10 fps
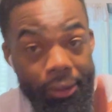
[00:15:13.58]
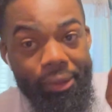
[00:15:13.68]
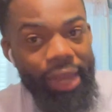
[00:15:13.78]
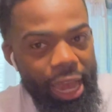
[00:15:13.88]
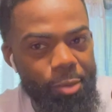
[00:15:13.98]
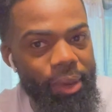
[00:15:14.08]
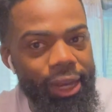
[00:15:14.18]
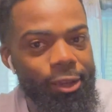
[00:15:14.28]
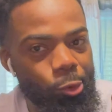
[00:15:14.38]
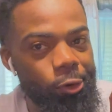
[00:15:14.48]

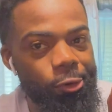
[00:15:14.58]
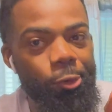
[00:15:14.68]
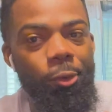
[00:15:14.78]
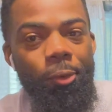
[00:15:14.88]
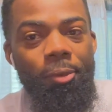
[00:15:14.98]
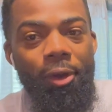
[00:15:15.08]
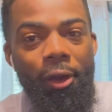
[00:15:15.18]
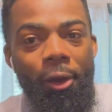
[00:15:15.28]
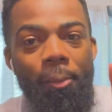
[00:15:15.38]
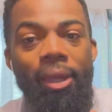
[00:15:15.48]
diabetic, quote unquote.
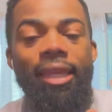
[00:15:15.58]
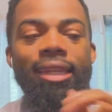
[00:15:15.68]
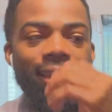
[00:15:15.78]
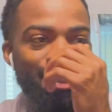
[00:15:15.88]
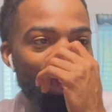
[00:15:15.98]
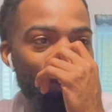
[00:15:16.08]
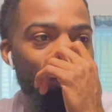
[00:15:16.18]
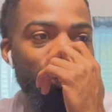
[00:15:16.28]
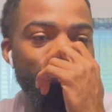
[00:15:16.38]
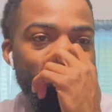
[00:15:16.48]
But he did that, right?